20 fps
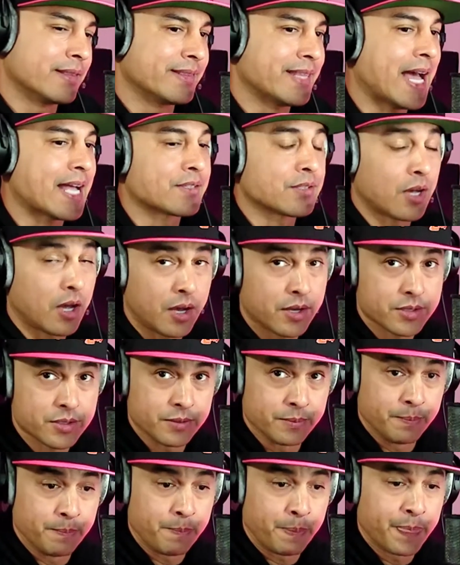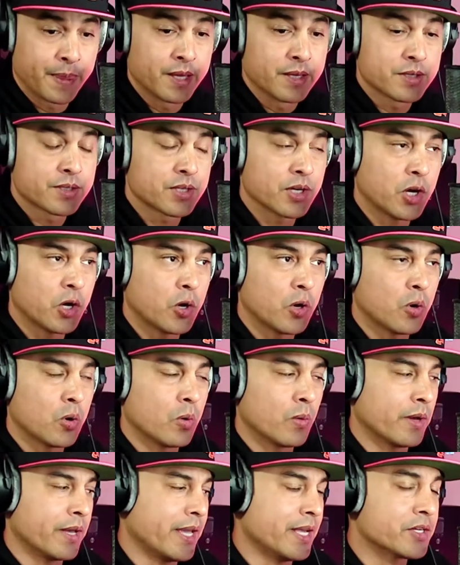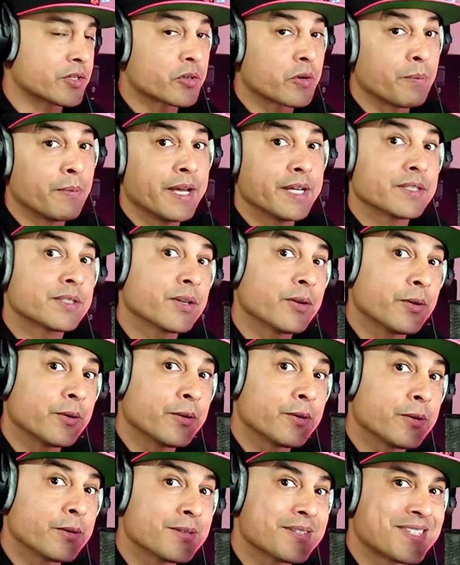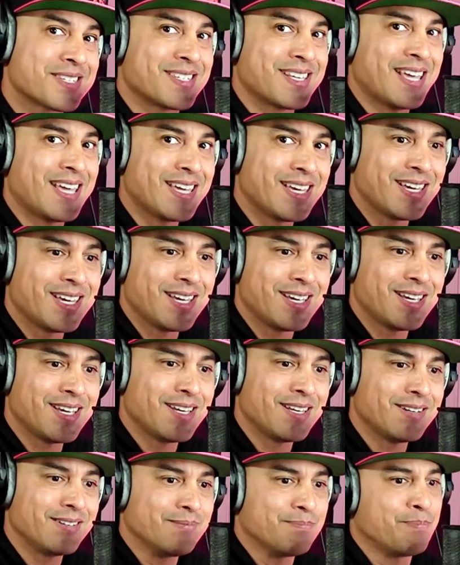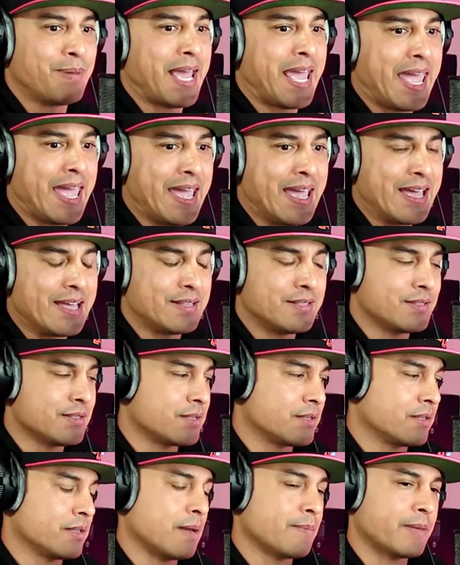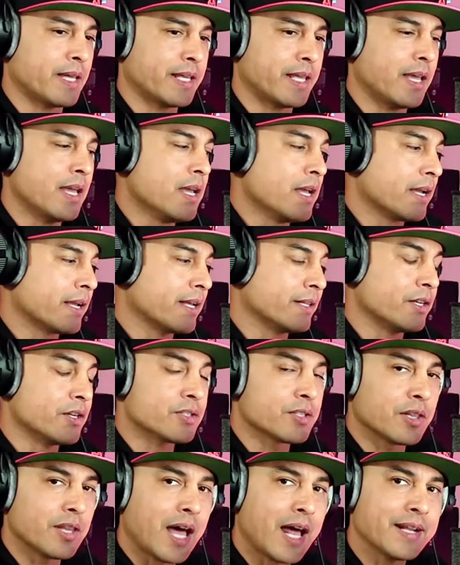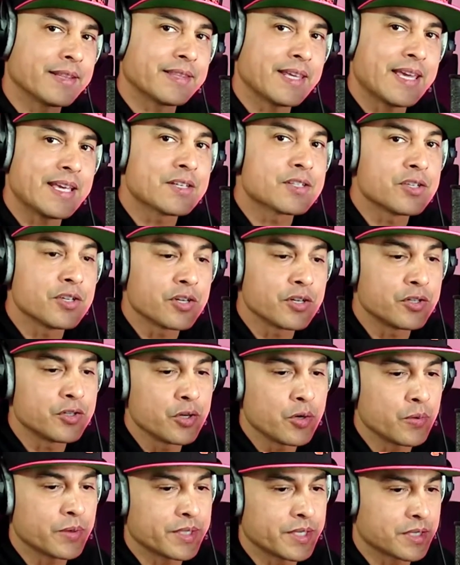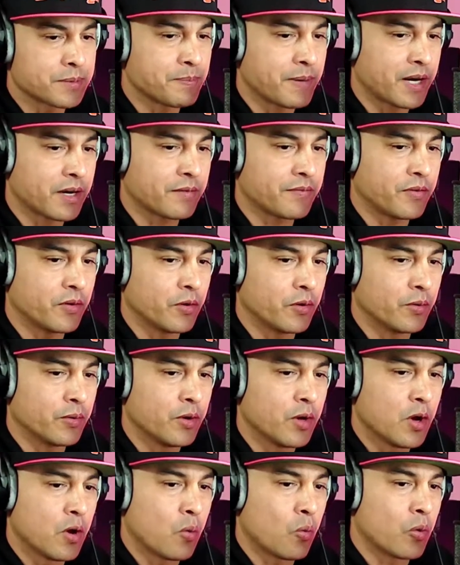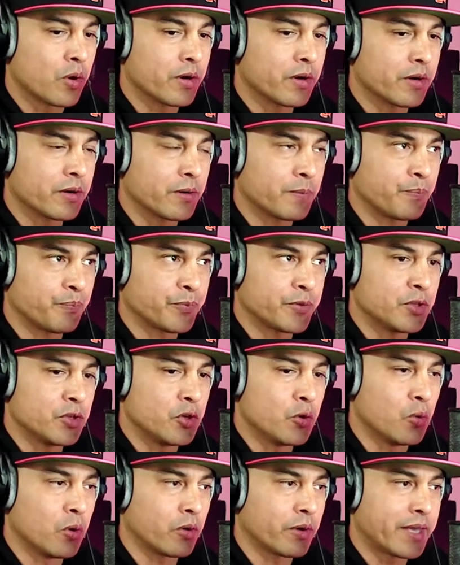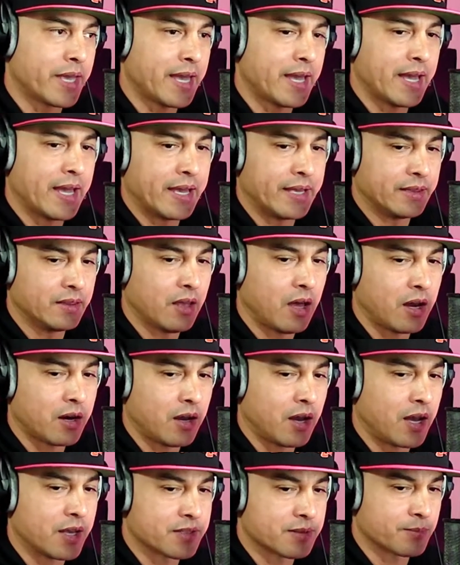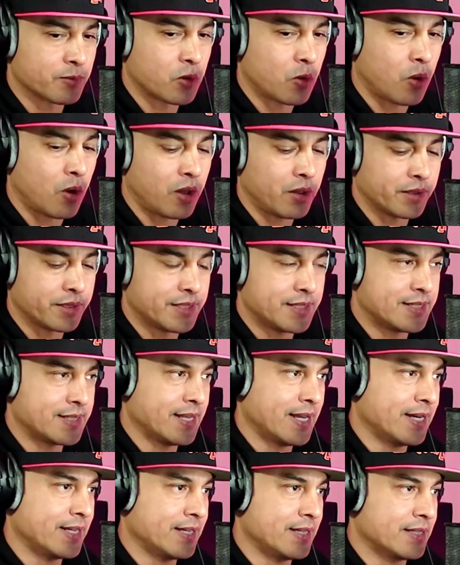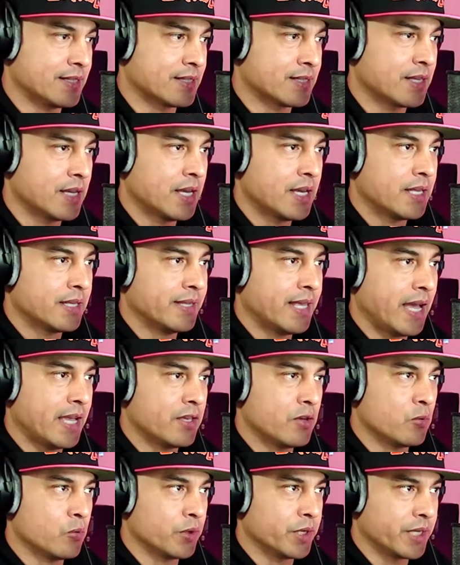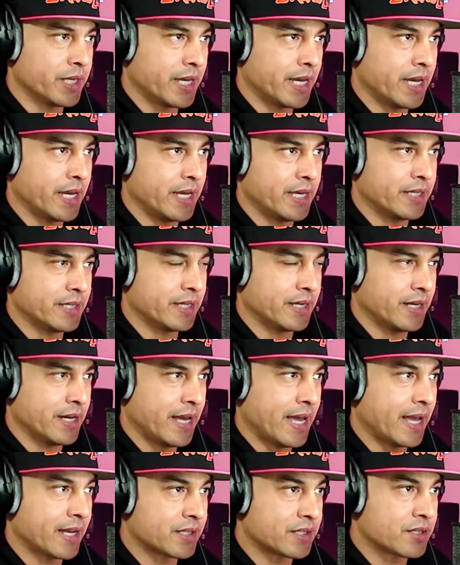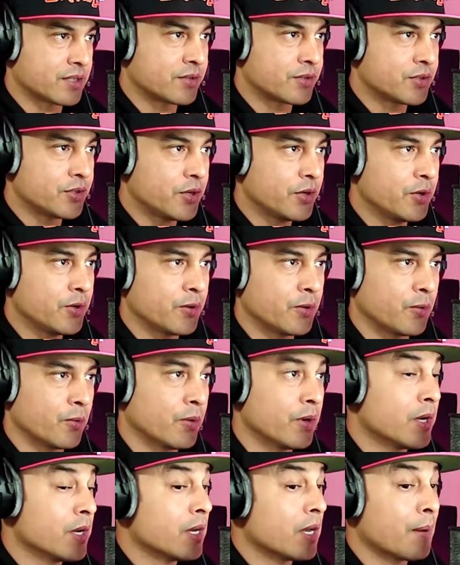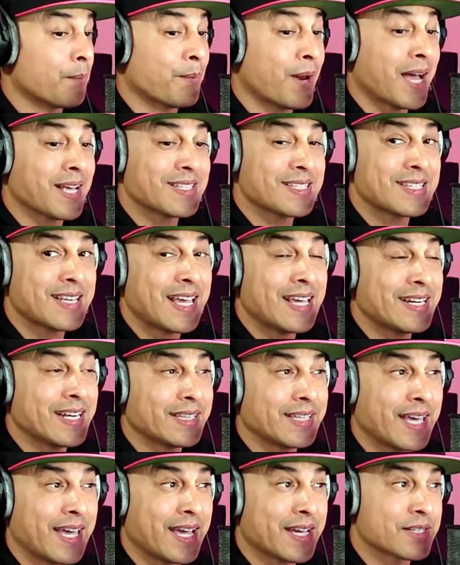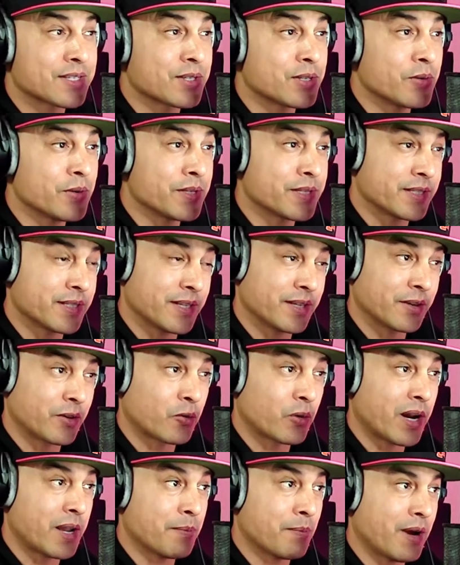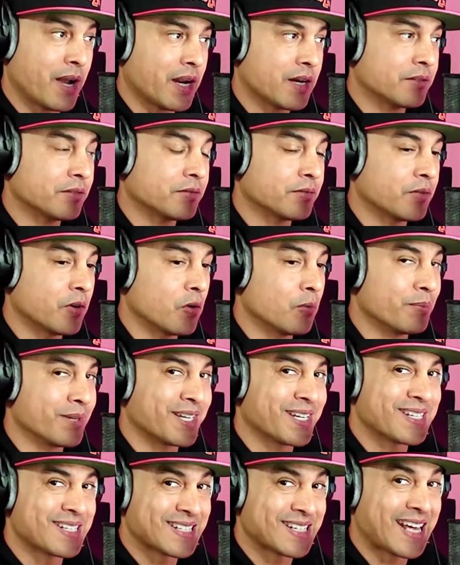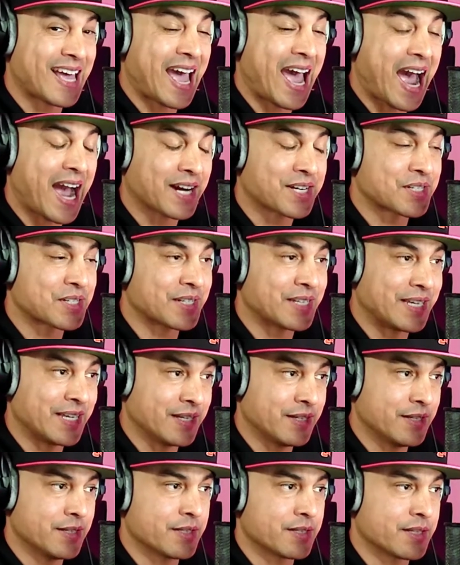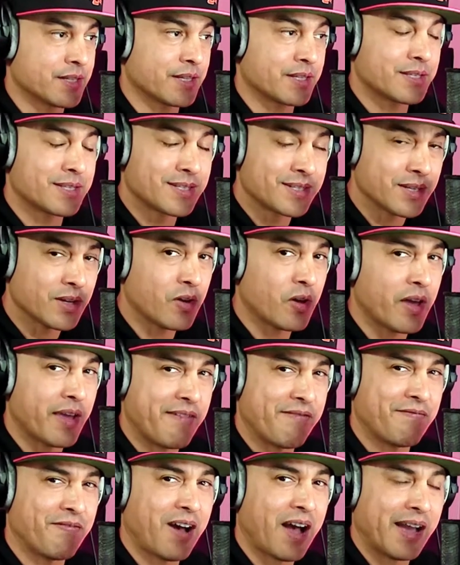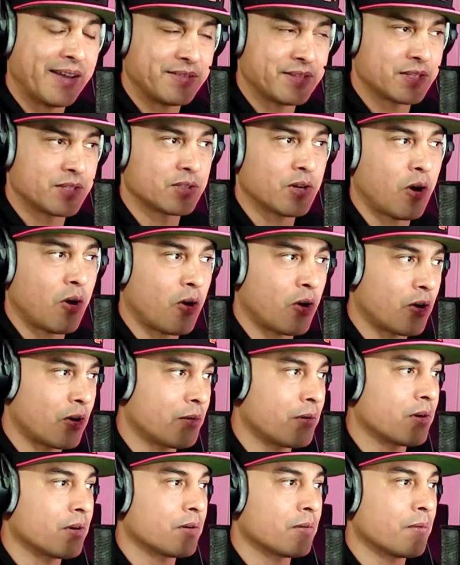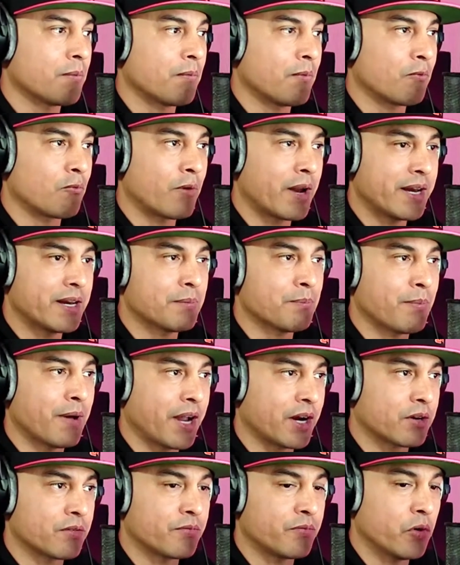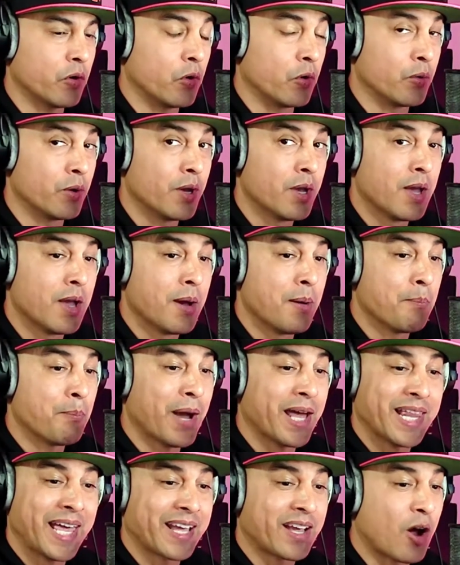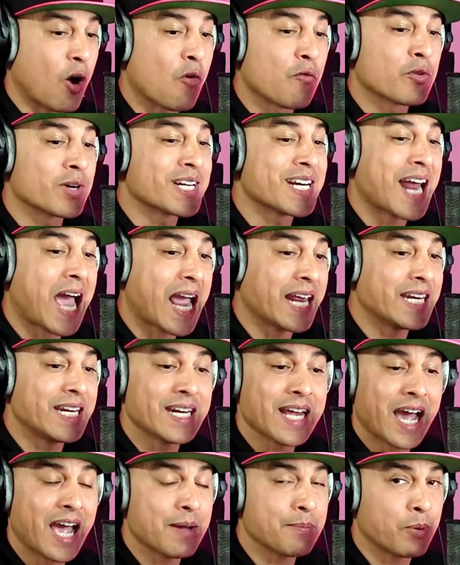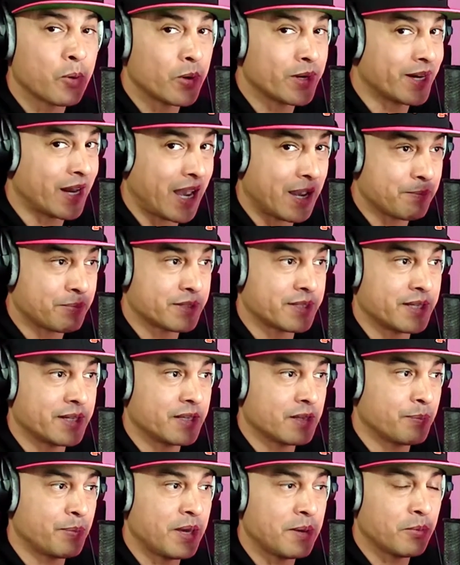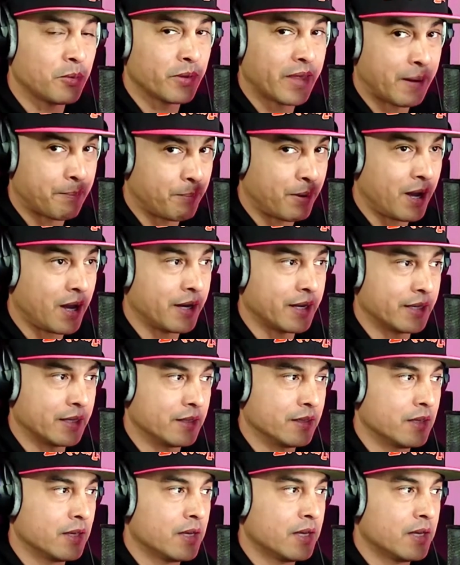That's awesome. So instrumental, singing, bands, something like that. There's a lot of things you could do with this microphone where you will get a lot of awesome quality settings that you wouldn't get in the X2. I'm not saying that the X2 isn't a great microphone, because it actually is. It's still a 5-star rated microphone by like over 99.9% of the people that bought it.